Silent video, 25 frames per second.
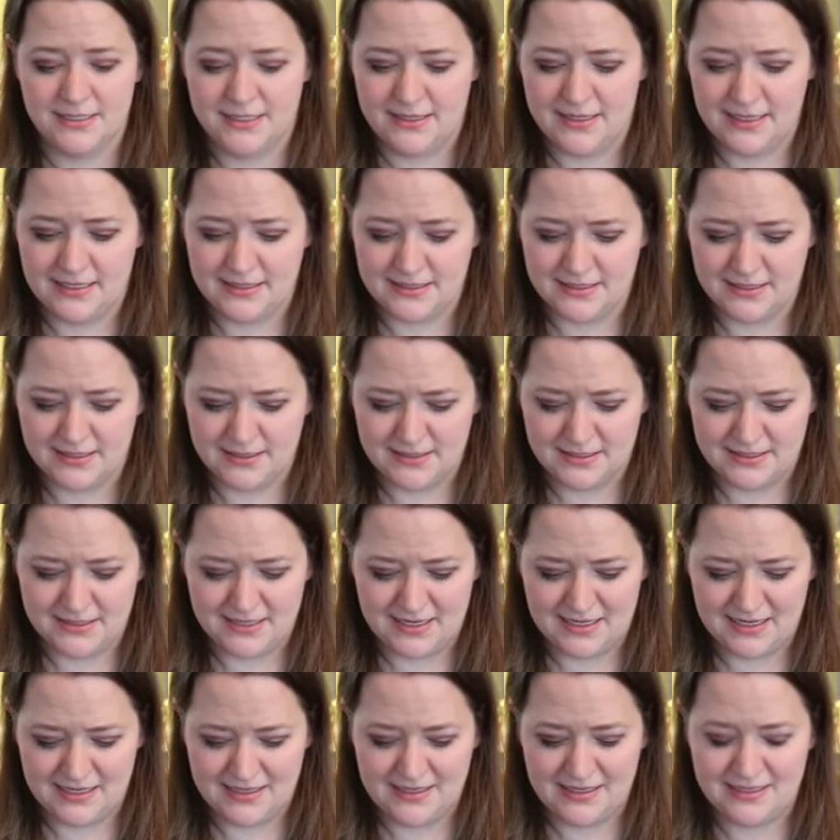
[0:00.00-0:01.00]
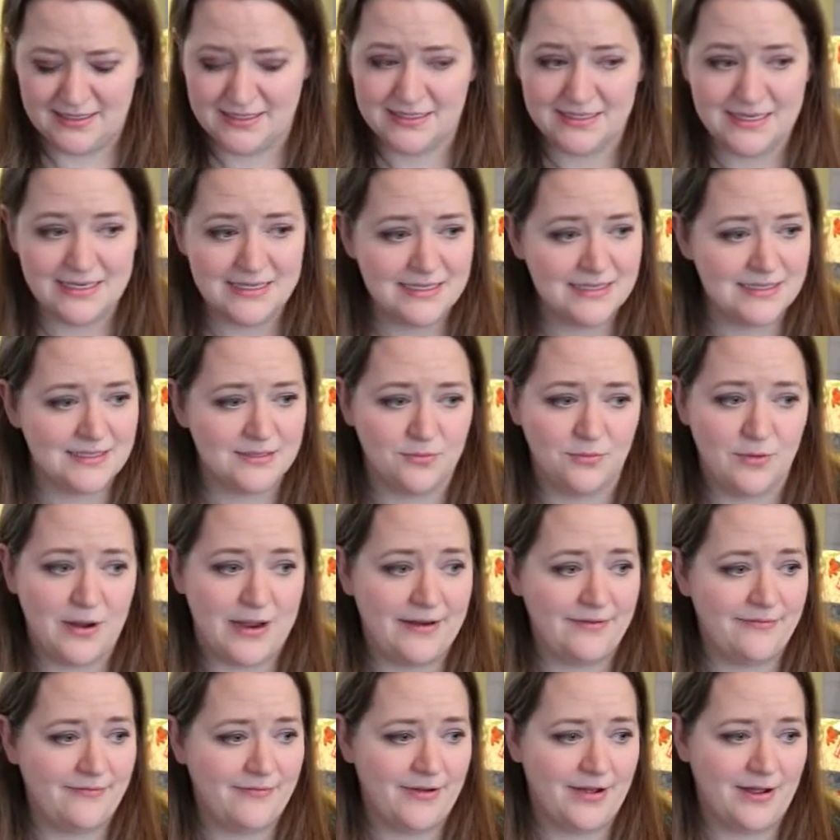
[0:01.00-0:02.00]
That's a size, it says it's a
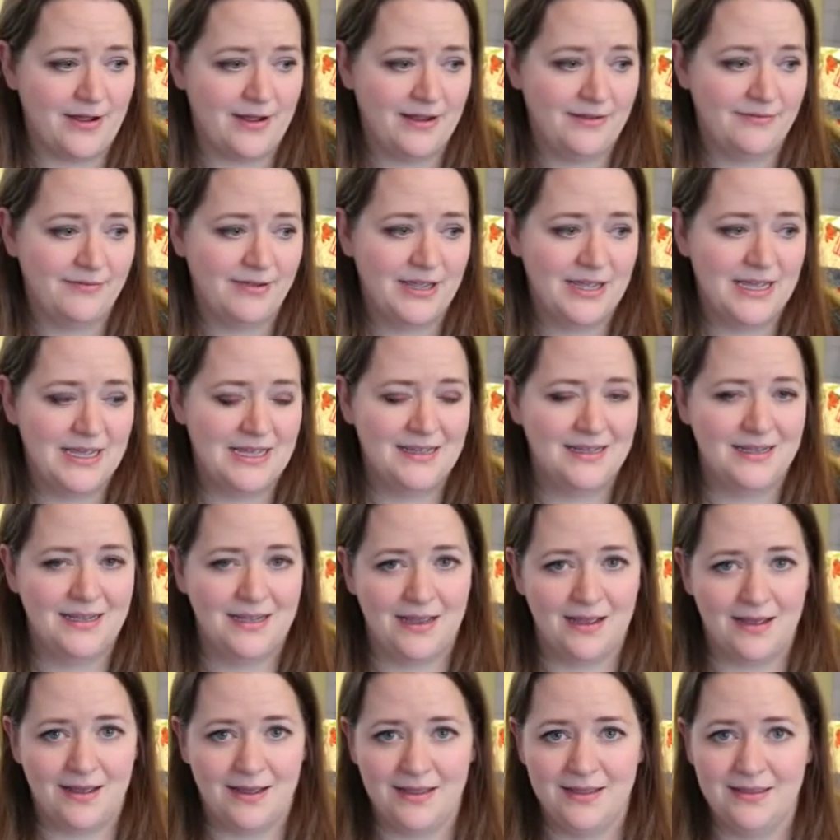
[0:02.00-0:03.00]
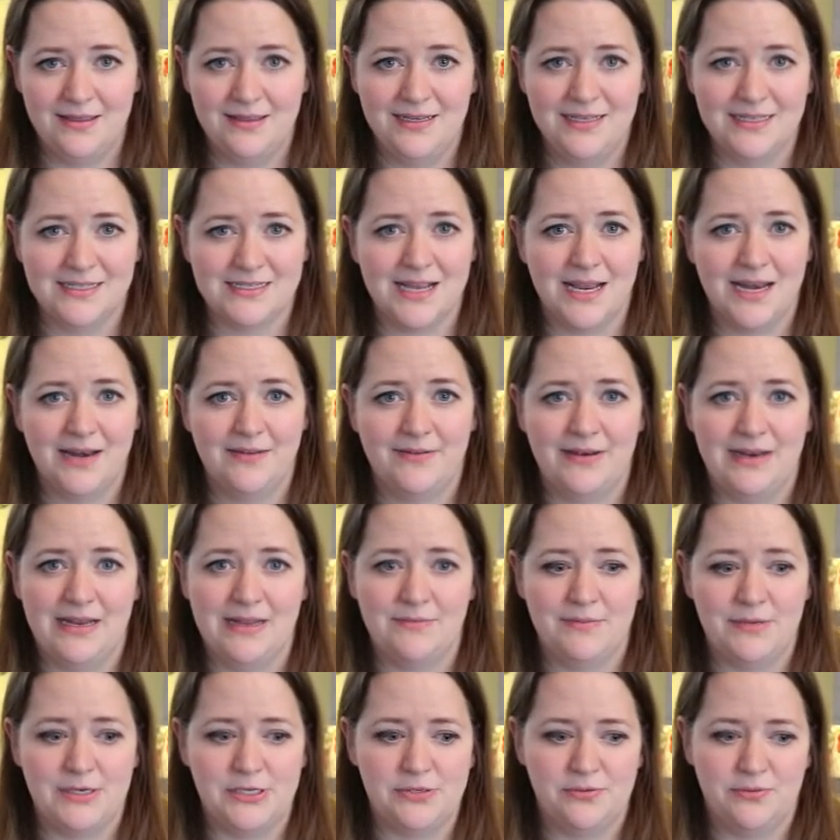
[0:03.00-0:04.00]
weight 5. I think it's kind of an
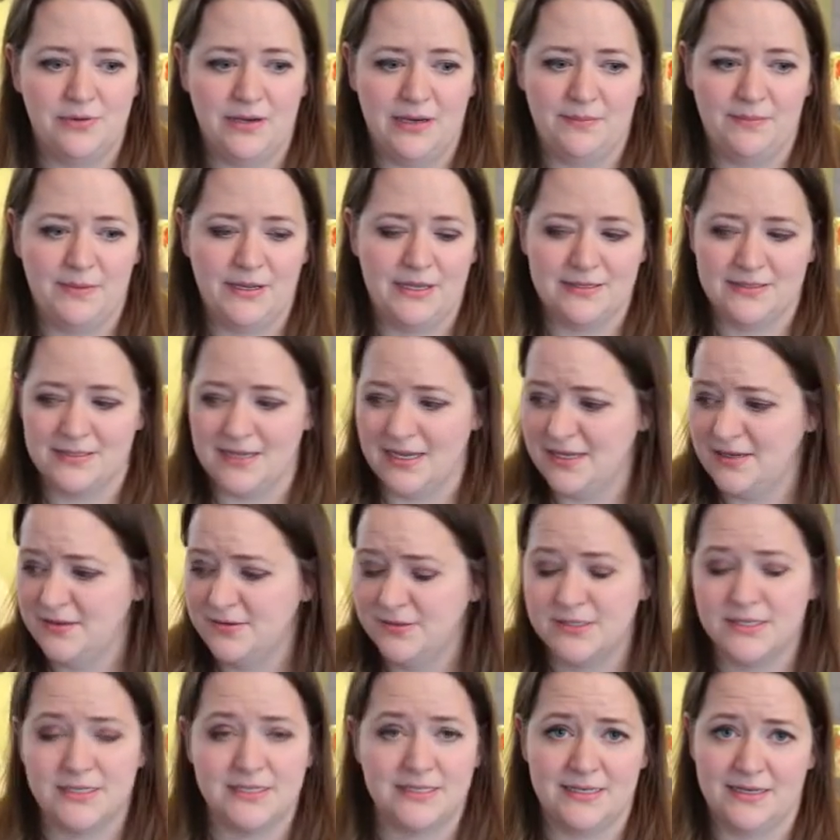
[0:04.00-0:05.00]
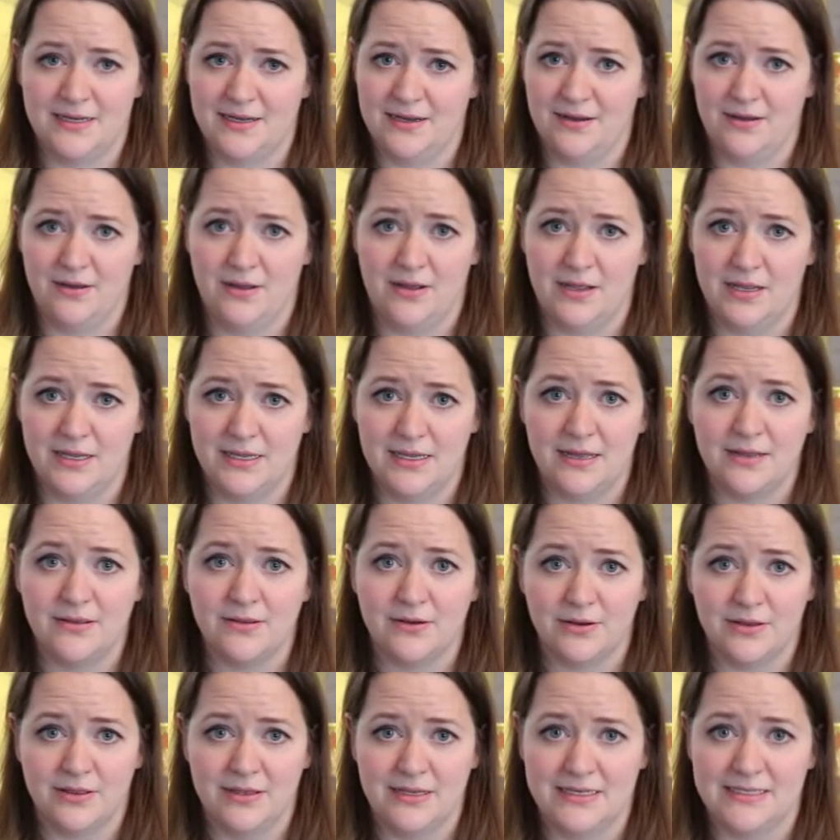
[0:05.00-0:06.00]
in-between, because I used
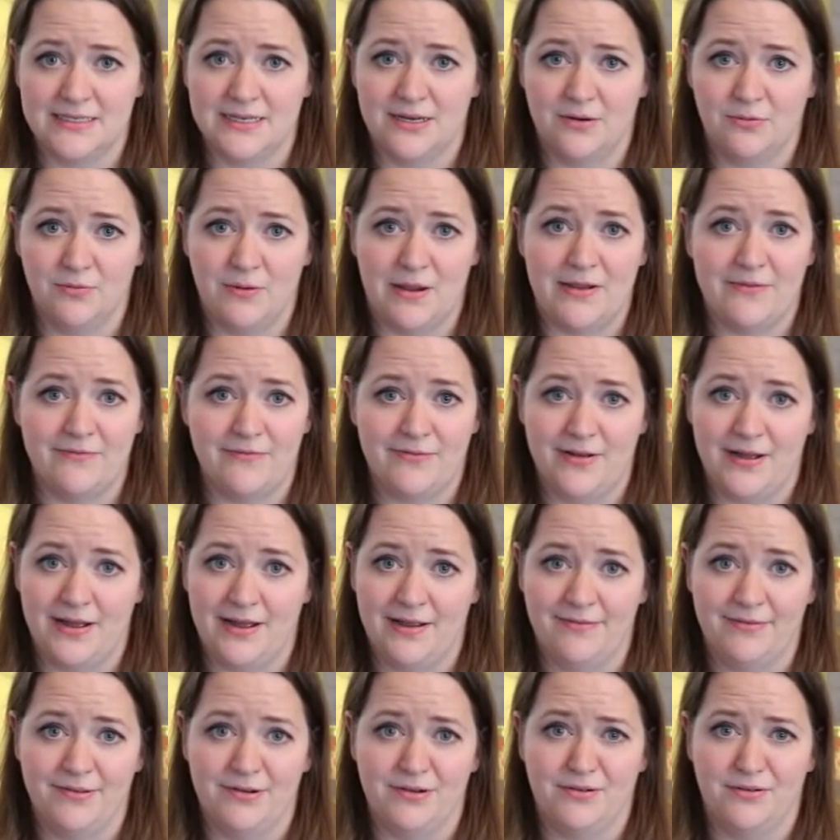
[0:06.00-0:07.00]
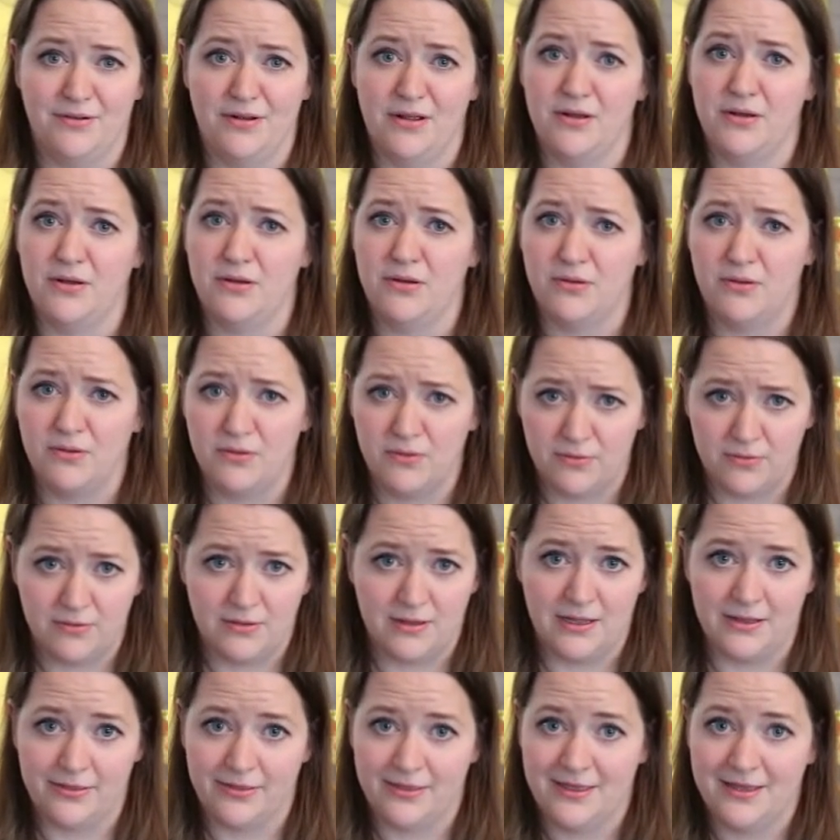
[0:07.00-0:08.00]
other things that are weight 5 that are a whole
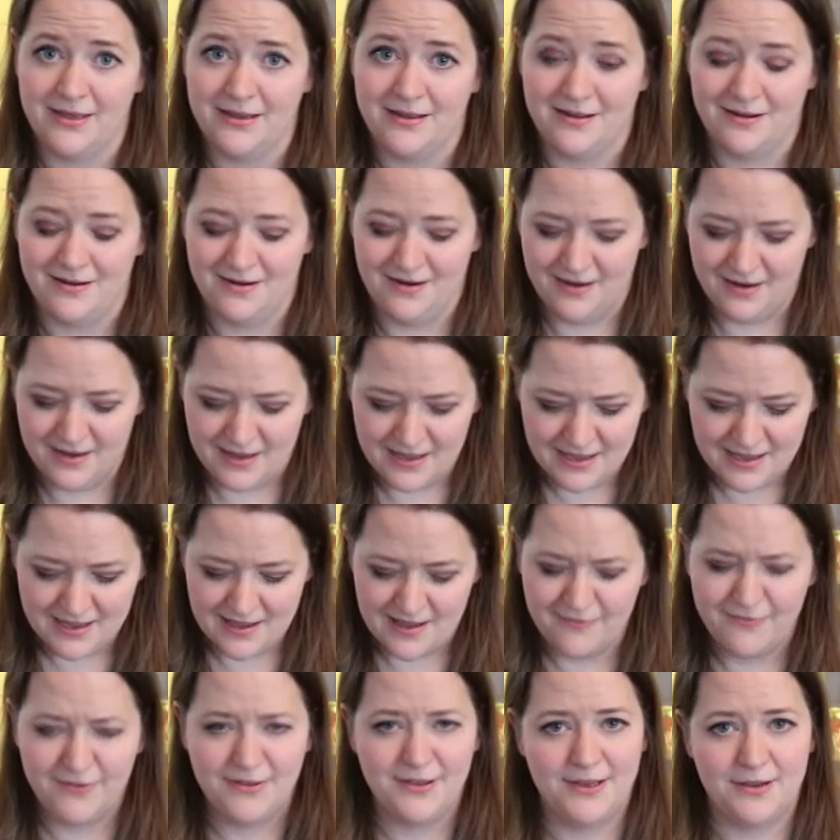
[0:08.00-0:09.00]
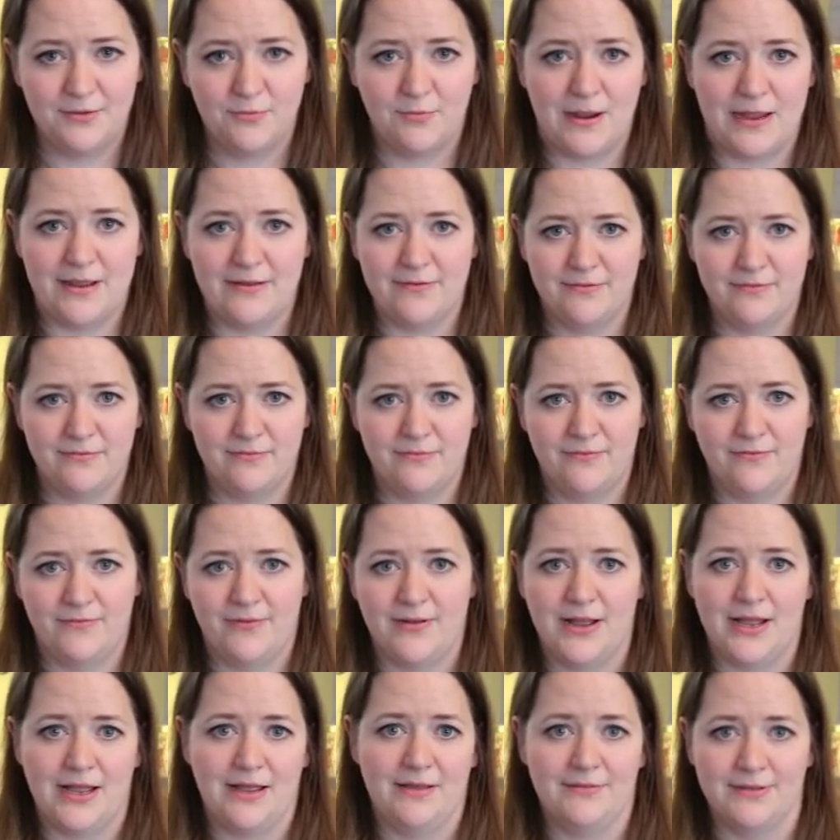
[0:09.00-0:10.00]
lot thicker. I feel like weight
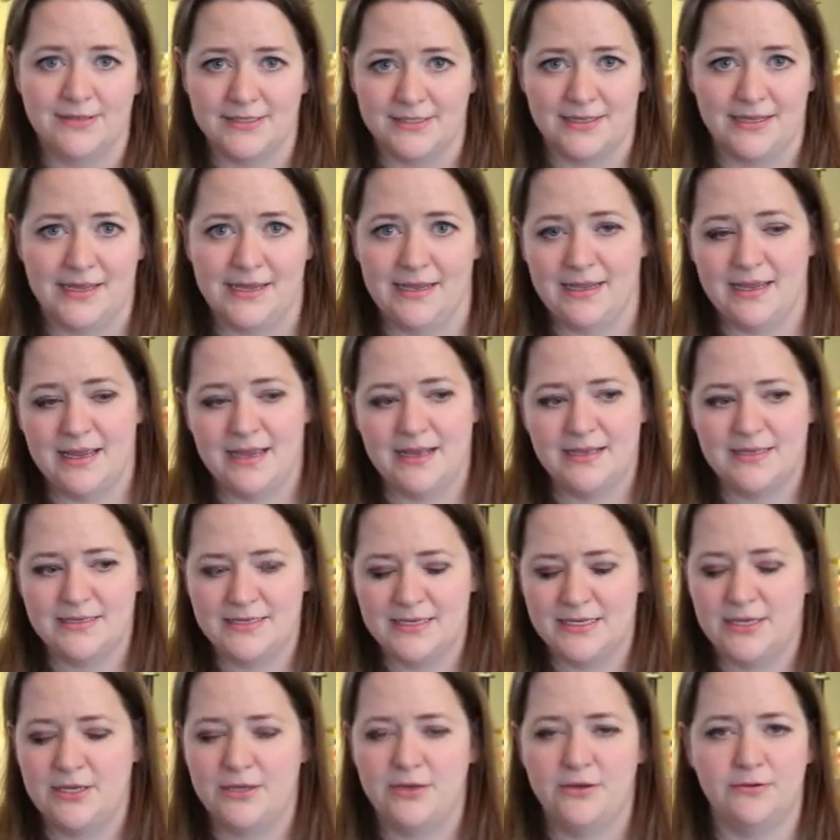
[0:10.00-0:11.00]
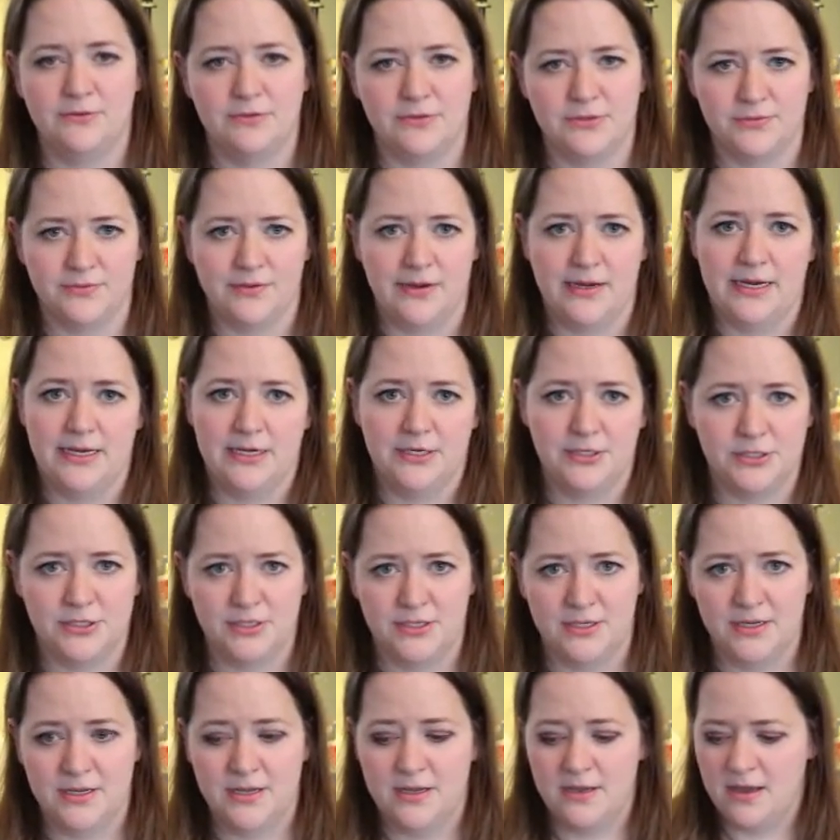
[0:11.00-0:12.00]
5 is like, has a huge range
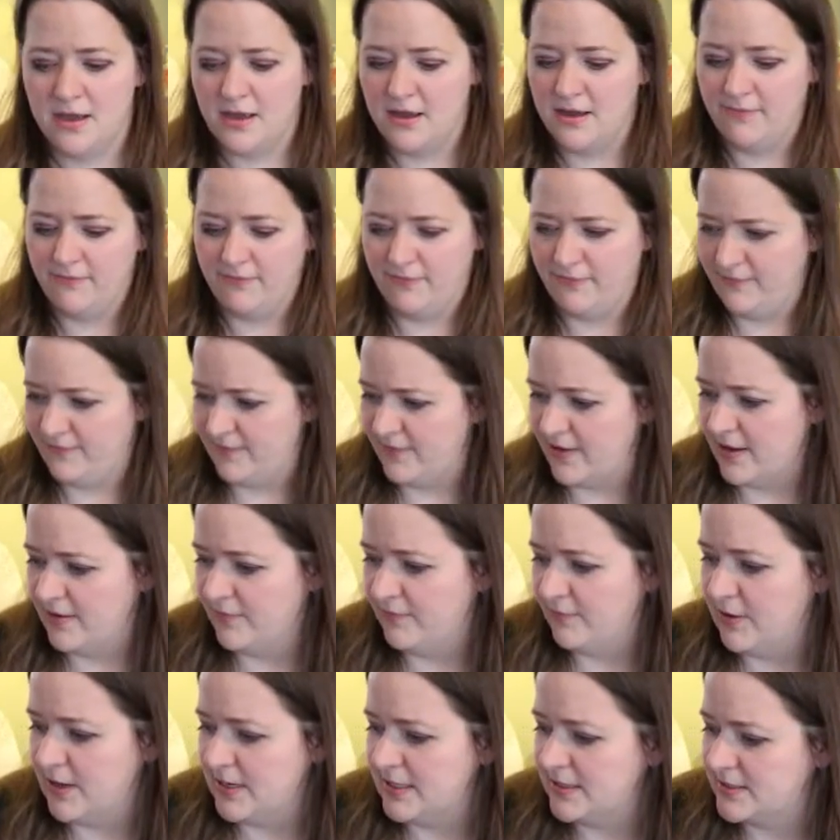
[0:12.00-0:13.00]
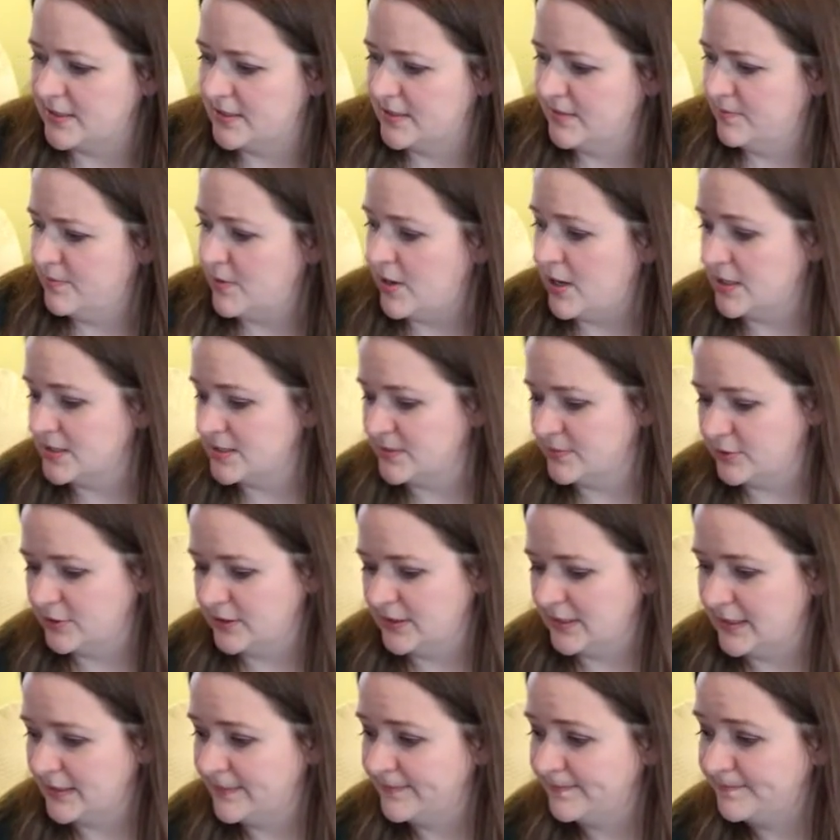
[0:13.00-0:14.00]
of weights possible
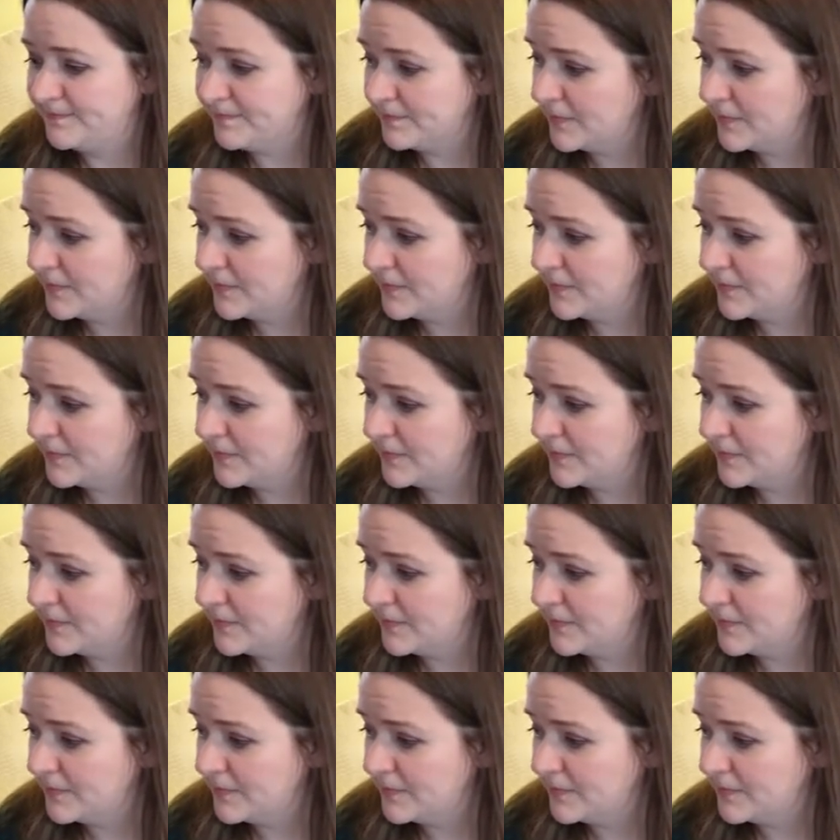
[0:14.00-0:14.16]
in it.